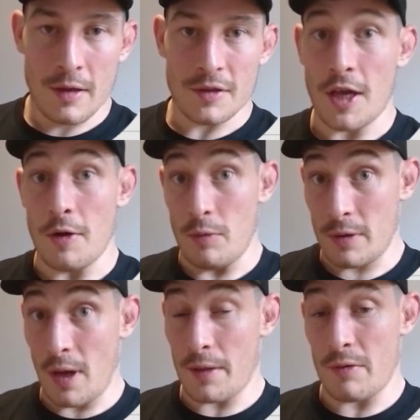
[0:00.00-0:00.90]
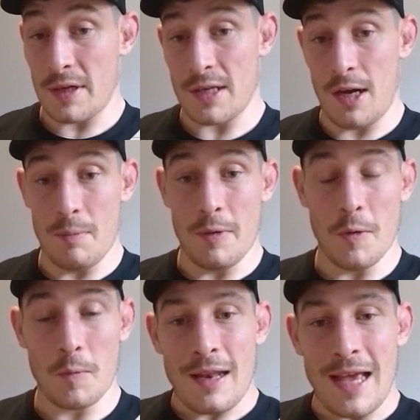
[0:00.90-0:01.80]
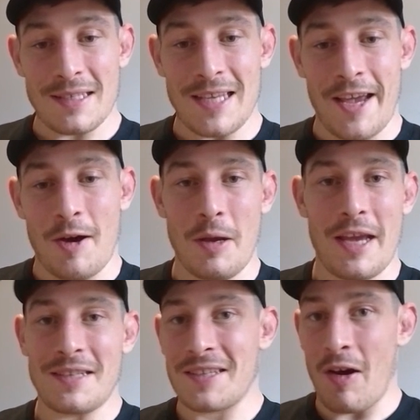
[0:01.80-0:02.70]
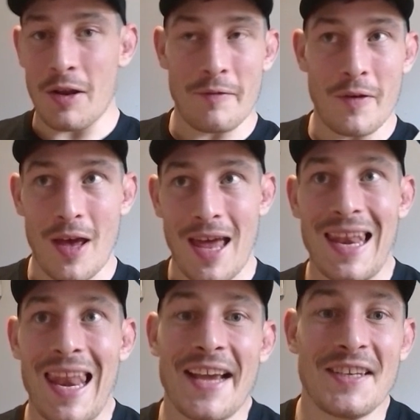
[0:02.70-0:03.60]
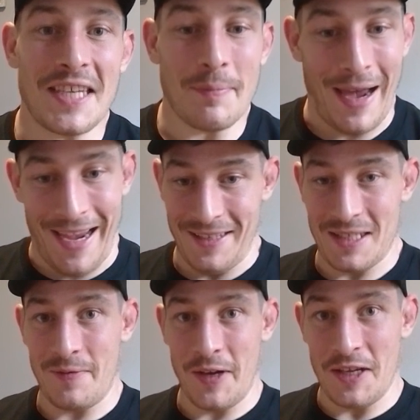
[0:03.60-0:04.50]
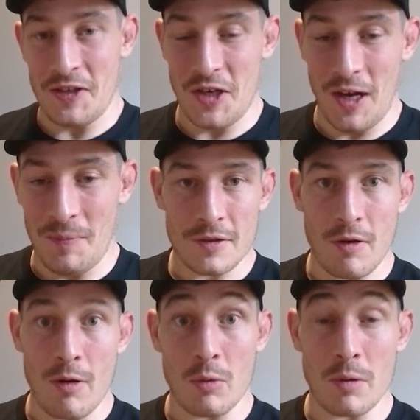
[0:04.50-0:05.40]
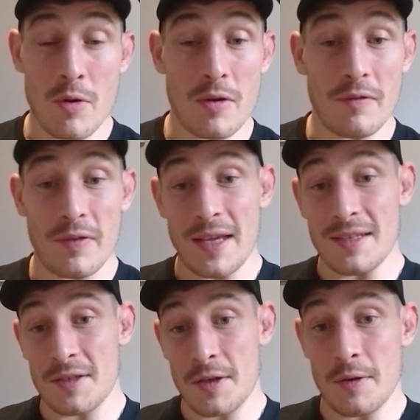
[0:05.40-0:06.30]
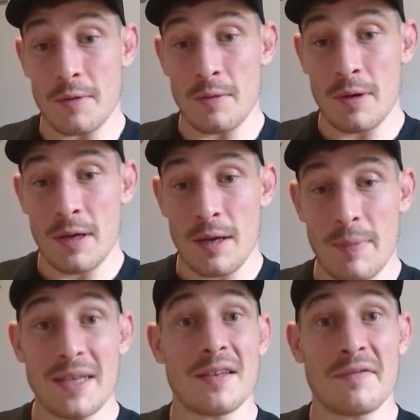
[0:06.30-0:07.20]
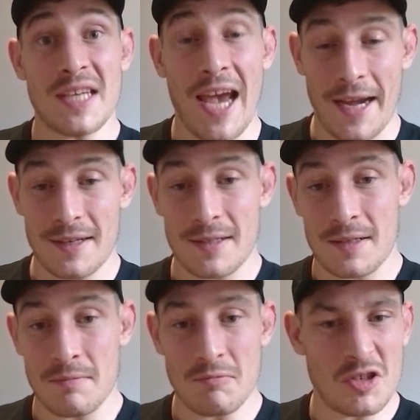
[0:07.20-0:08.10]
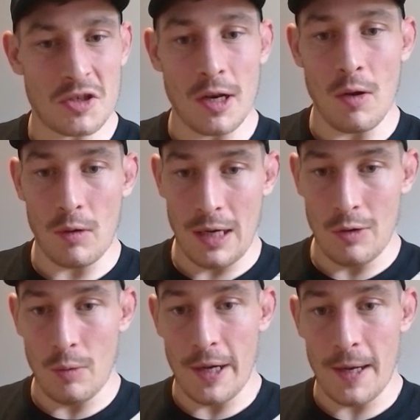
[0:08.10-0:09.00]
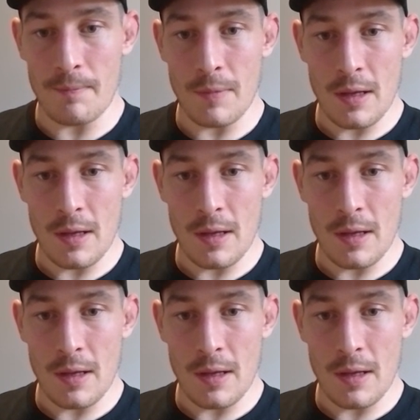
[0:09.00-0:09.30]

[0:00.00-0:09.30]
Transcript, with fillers: So another example, let's say I, it's kind of a, a lazy man's feature. So I want to move these two bits of text just along a little bit